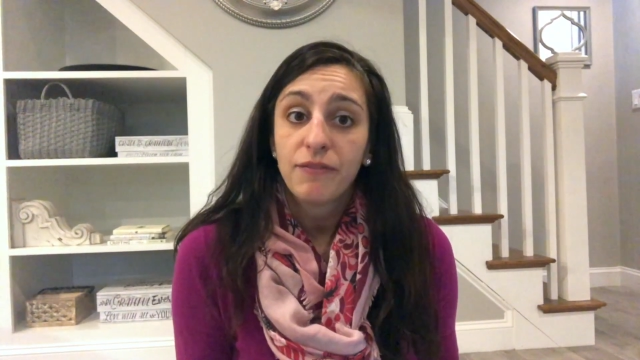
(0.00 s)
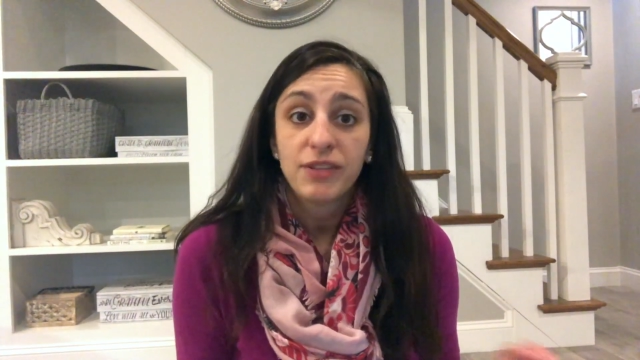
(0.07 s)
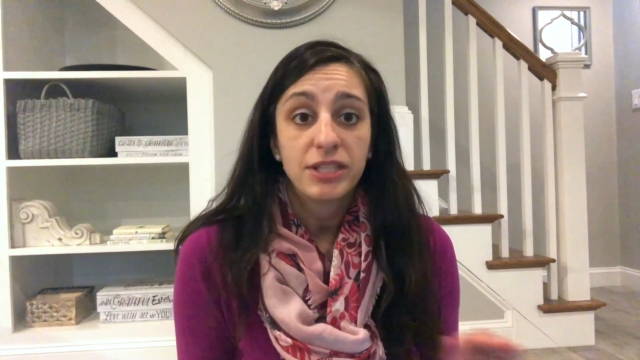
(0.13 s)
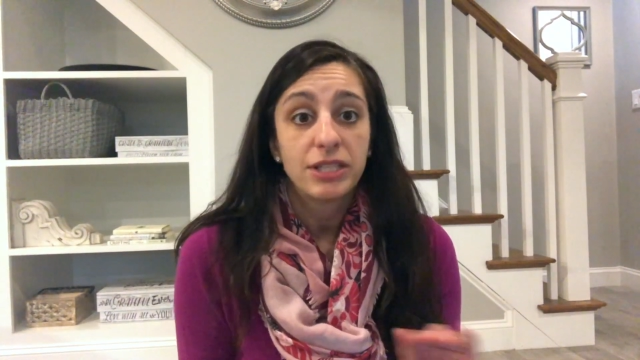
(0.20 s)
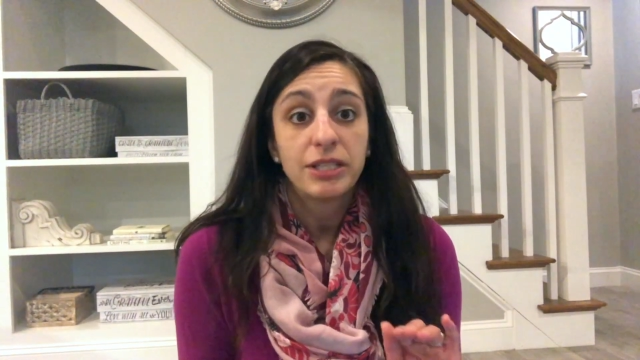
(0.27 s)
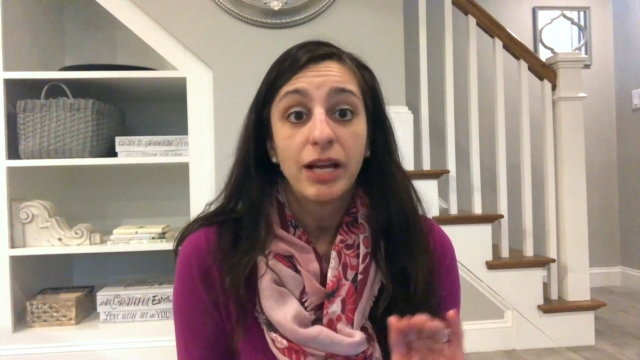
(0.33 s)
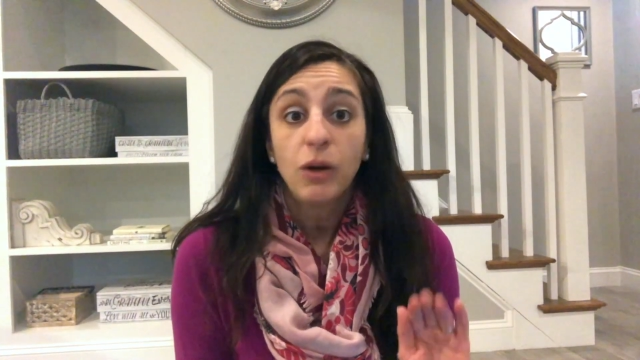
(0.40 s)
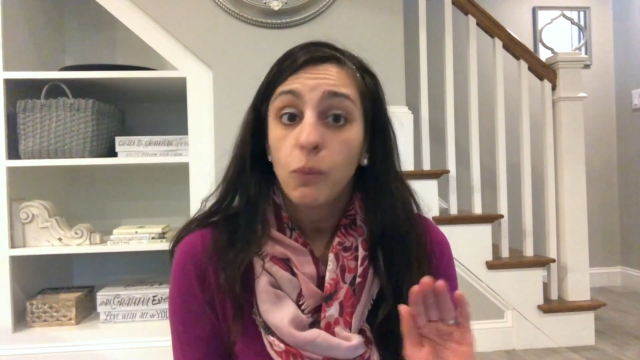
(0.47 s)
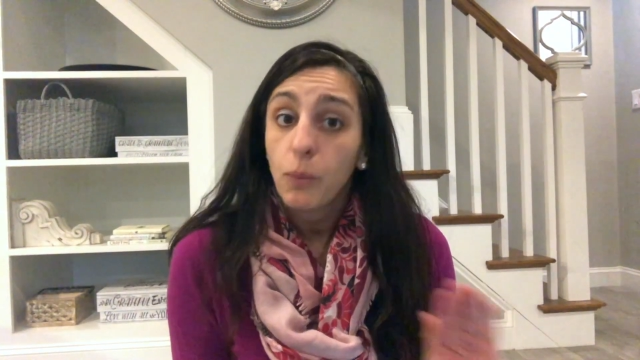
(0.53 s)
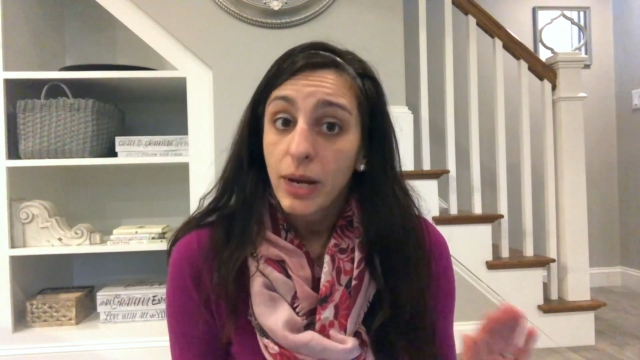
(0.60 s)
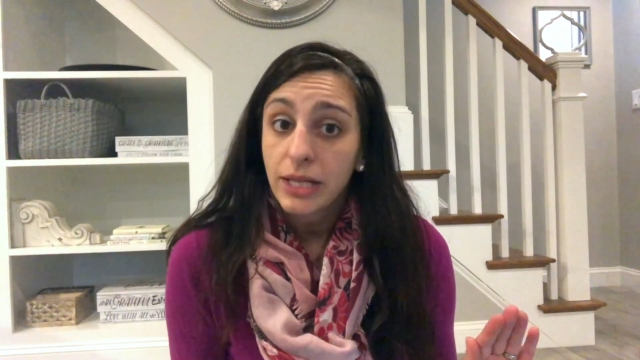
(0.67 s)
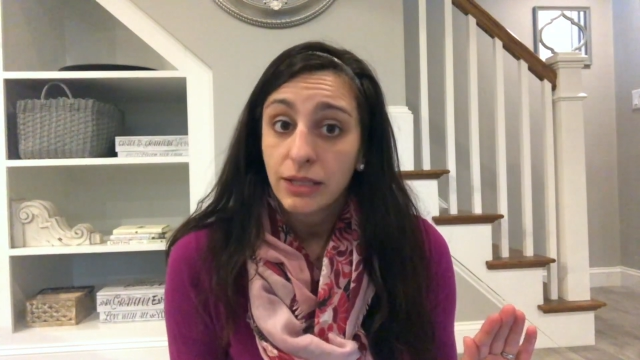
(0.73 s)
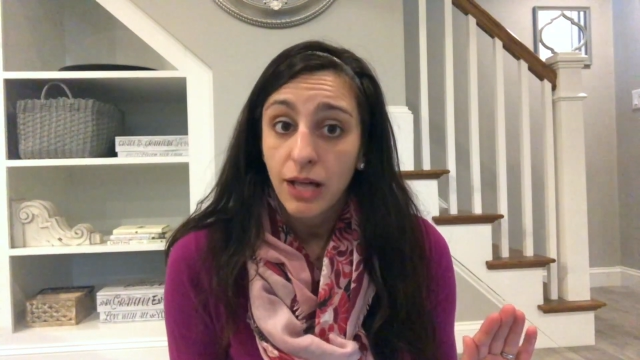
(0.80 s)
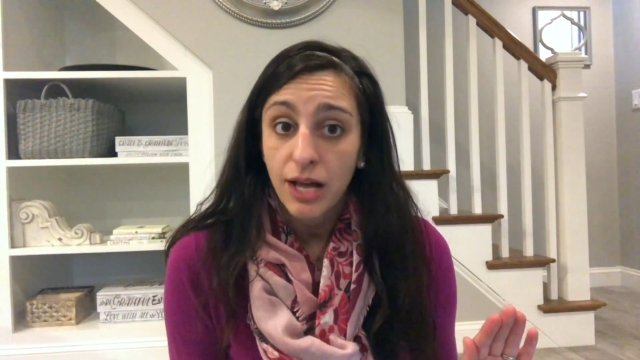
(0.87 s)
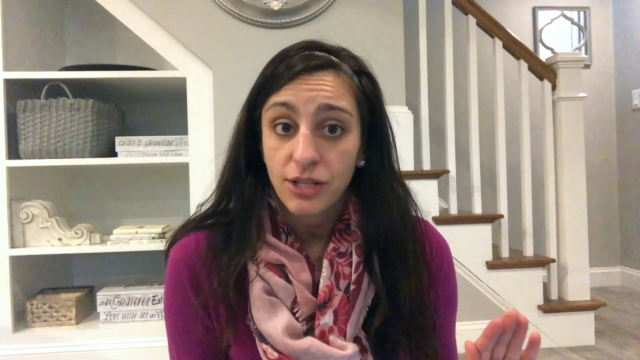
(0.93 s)
This is not a
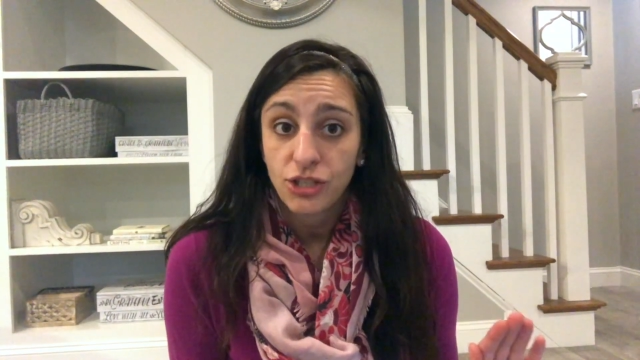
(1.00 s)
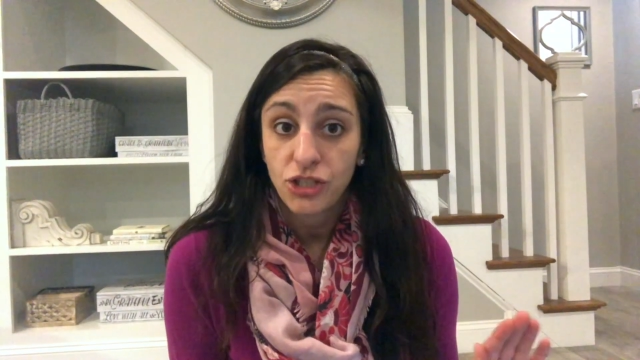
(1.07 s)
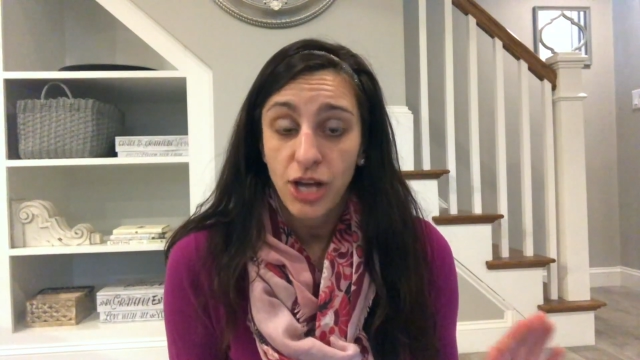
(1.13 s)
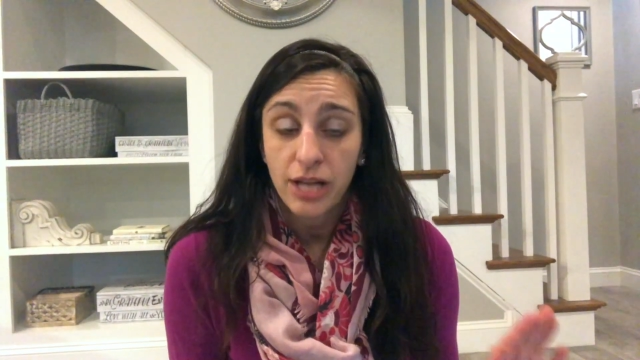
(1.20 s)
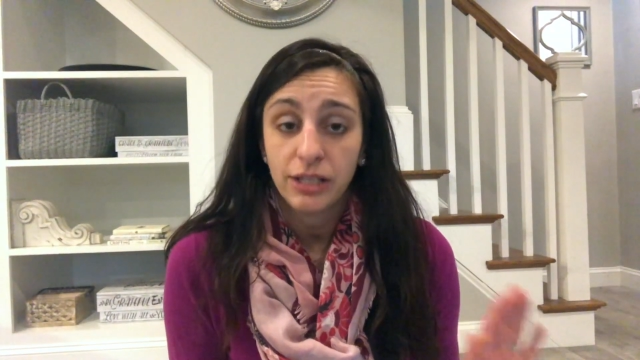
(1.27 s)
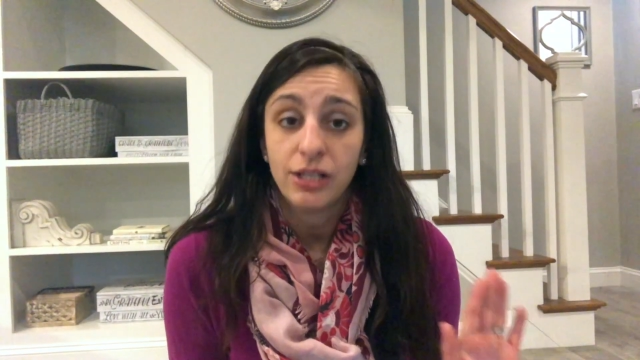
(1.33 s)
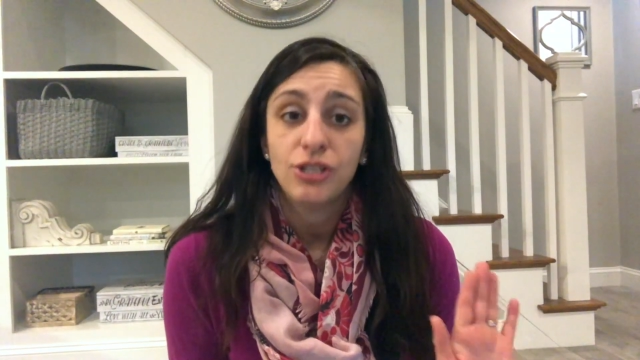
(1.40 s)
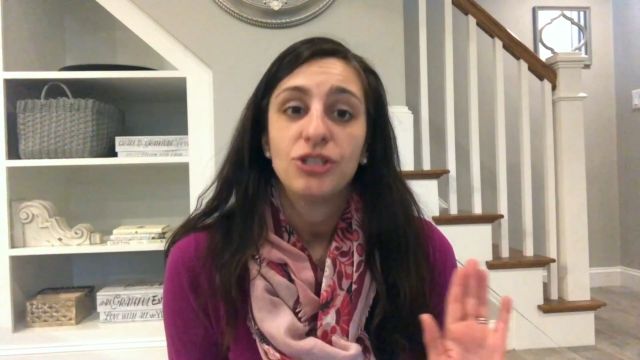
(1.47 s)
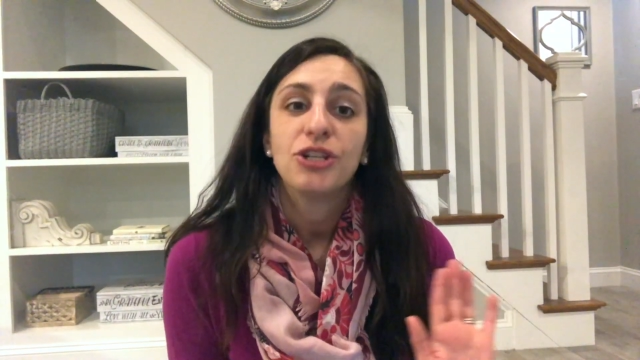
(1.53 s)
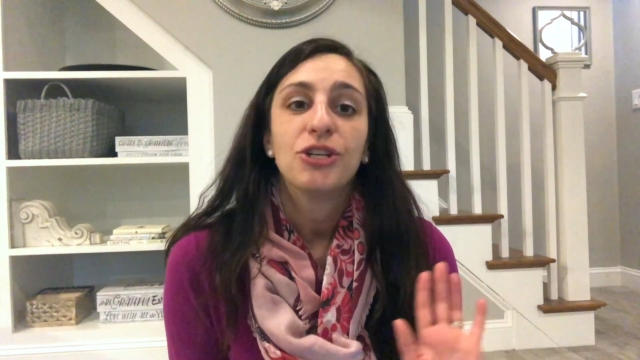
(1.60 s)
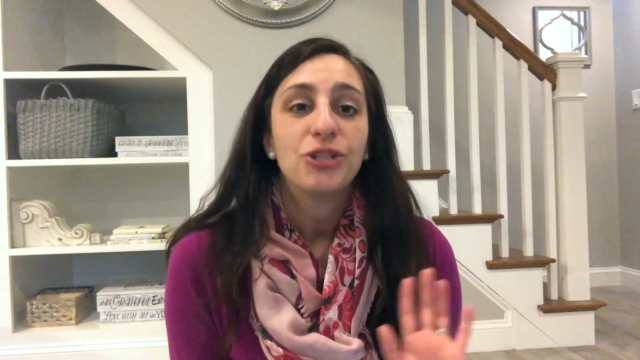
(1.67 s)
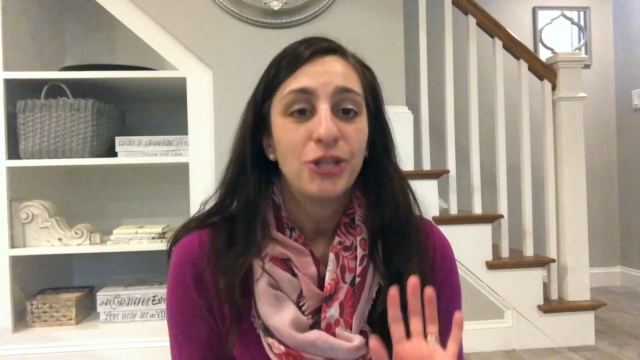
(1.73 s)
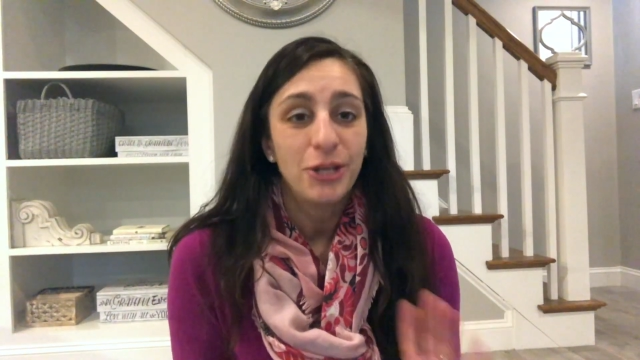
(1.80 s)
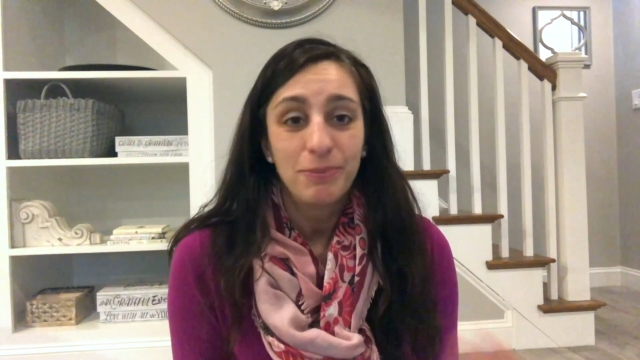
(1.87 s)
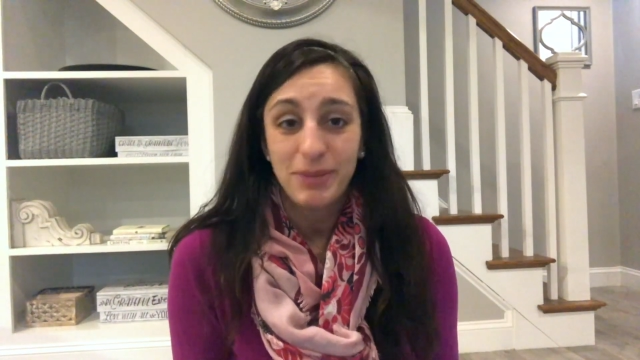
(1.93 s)
weight loss challenge,
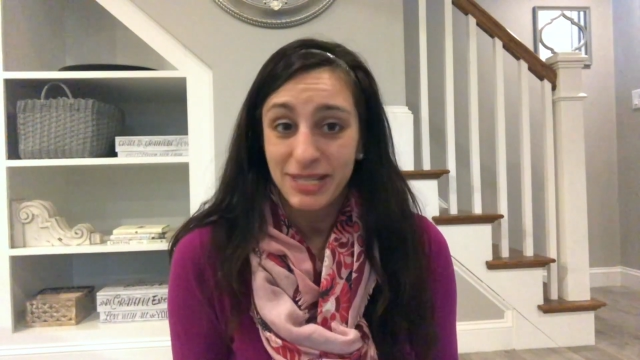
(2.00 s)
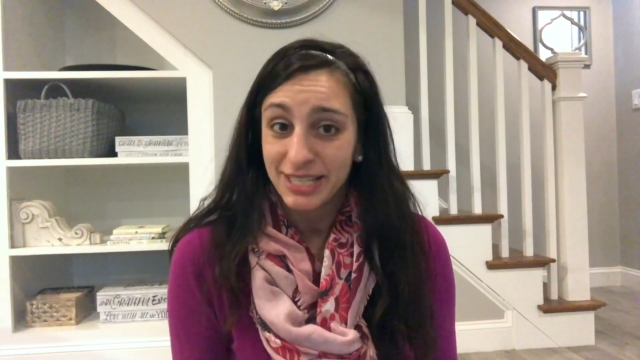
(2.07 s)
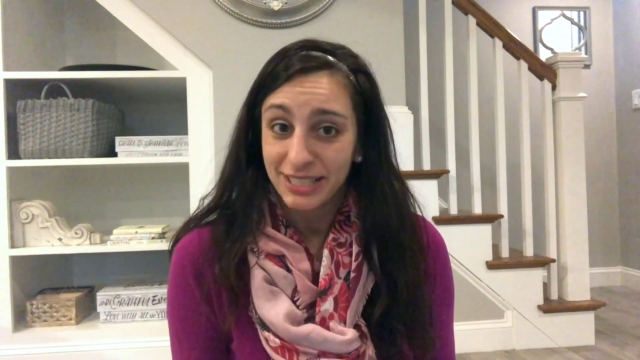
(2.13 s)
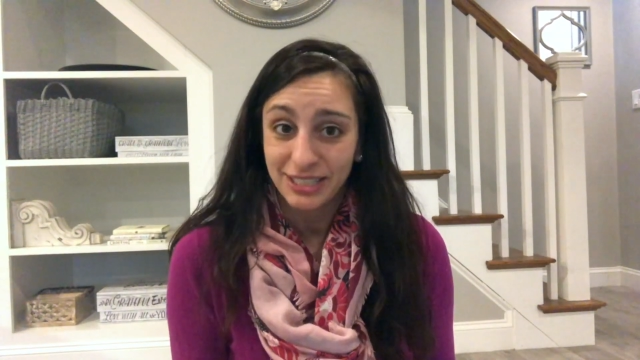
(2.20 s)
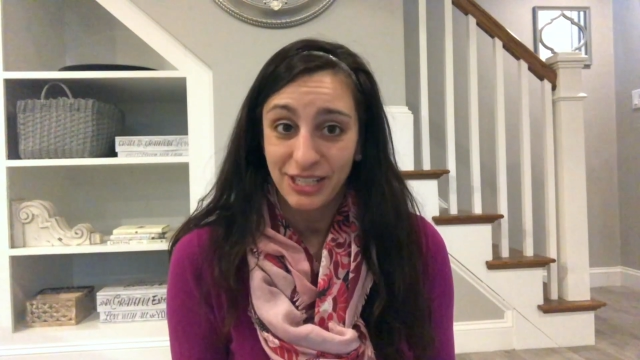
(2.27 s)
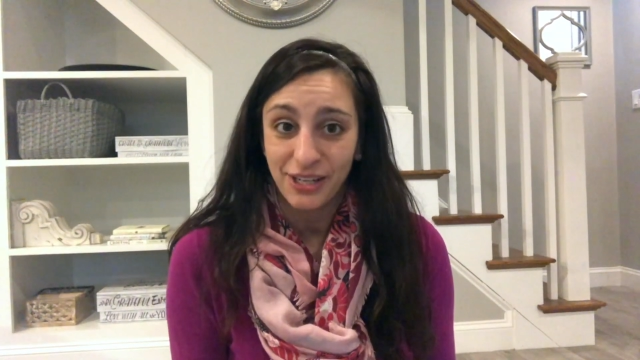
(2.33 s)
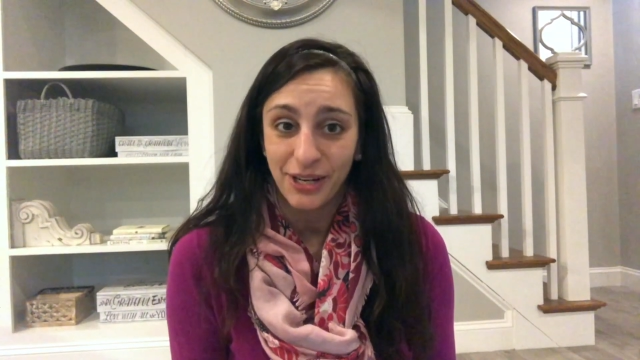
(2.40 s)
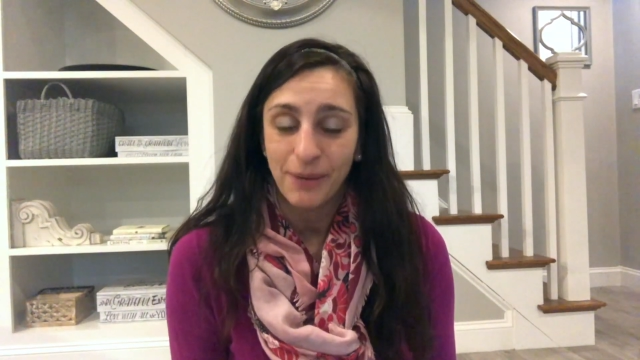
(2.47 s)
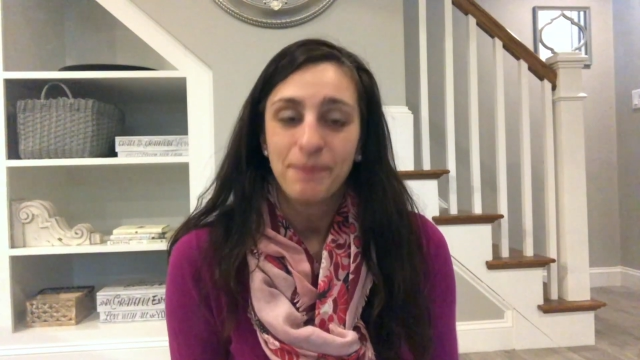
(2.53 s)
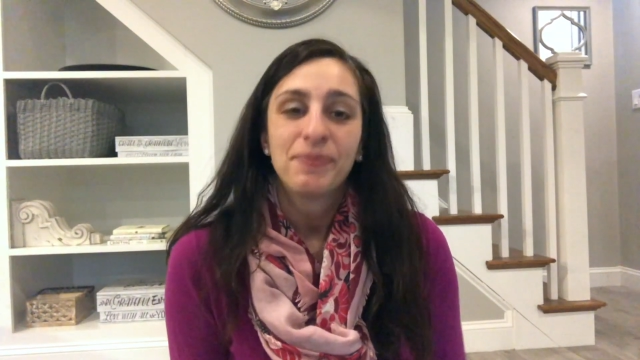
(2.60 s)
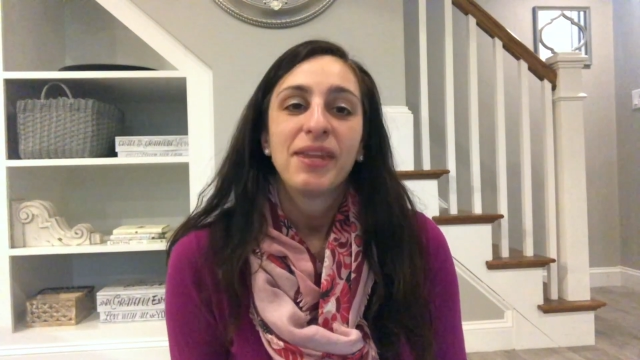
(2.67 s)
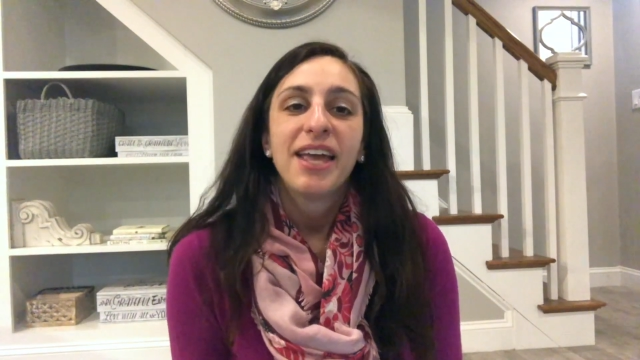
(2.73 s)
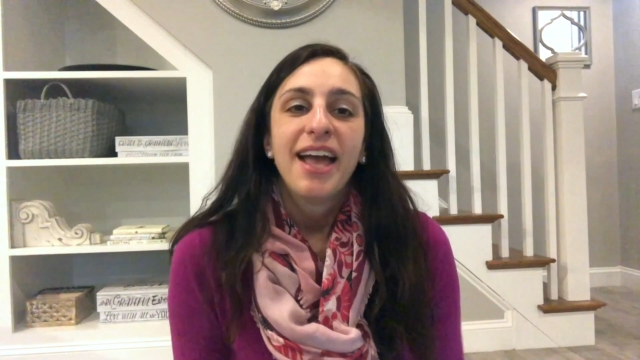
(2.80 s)
to be clear.